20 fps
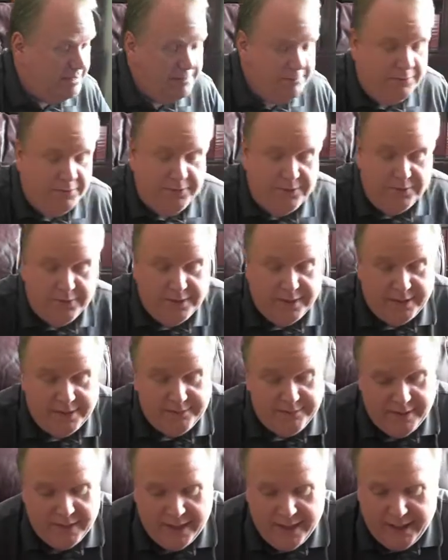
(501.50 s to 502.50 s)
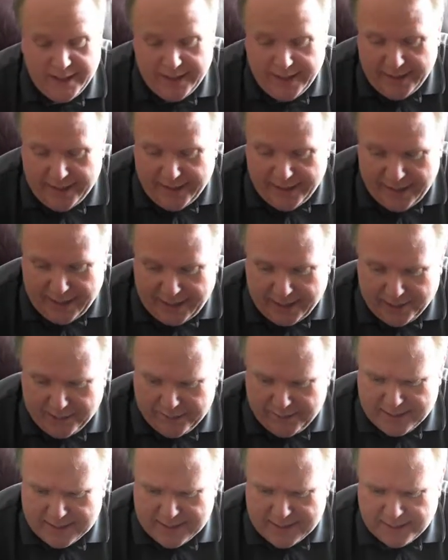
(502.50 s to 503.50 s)
anymore, and I don't
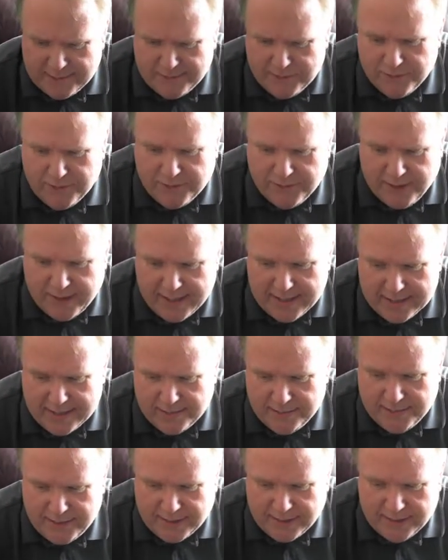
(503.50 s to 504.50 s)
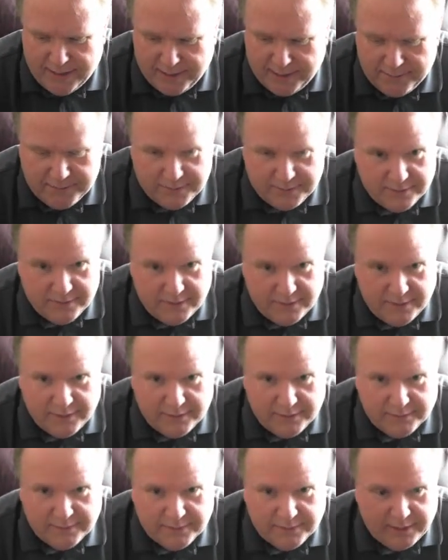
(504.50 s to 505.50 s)
want to seem too crazy when it comes
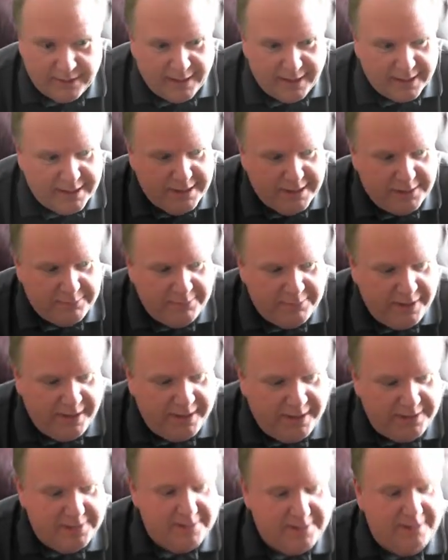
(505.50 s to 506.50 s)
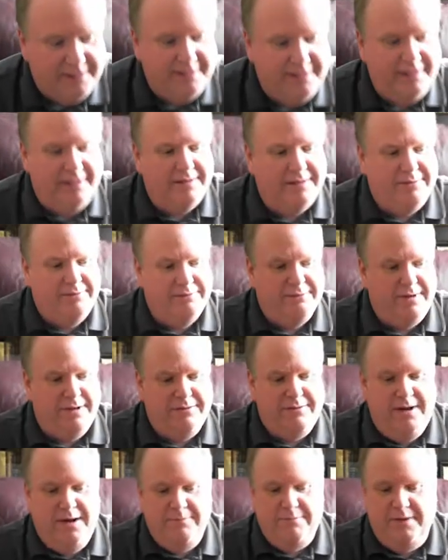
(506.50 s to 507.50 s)
to collecting bench. I
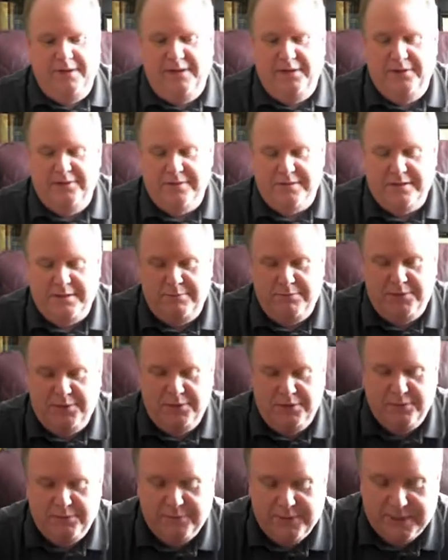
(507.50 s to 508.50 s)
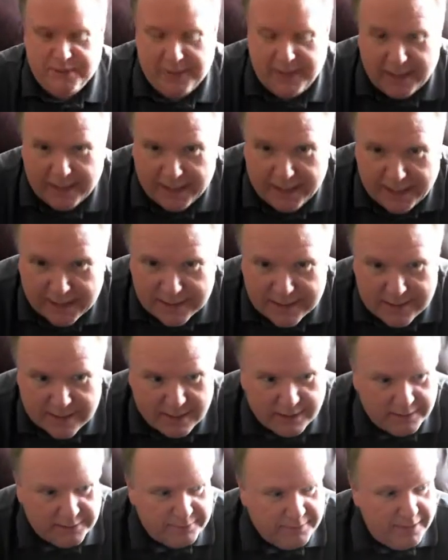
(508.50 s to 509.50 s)
try to be a little subdued with that kind of
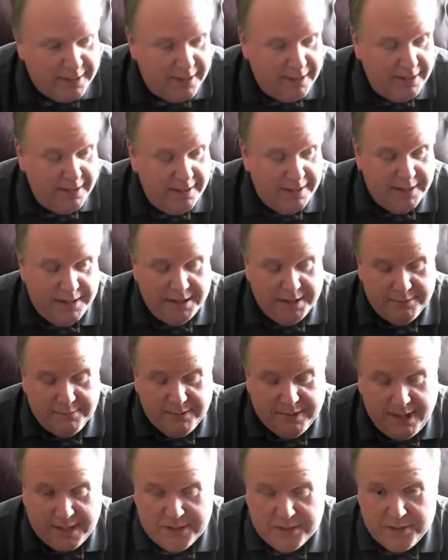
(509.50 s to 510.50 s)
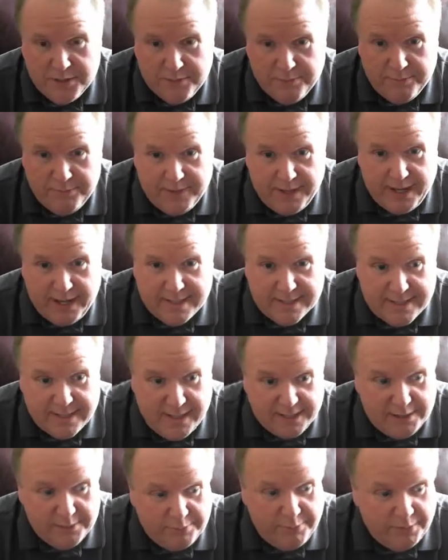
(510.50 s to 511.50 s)
stuff. But that's too nice
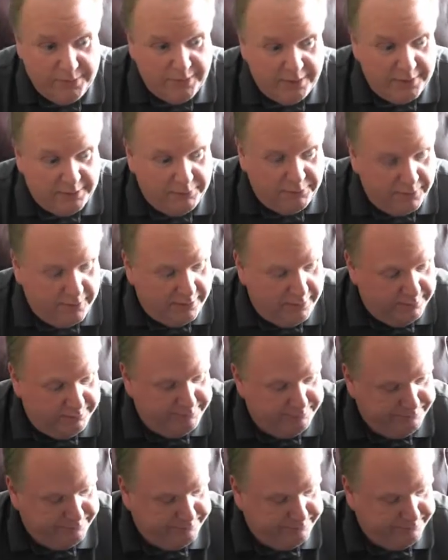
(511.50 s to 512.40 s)
not to put on the wall.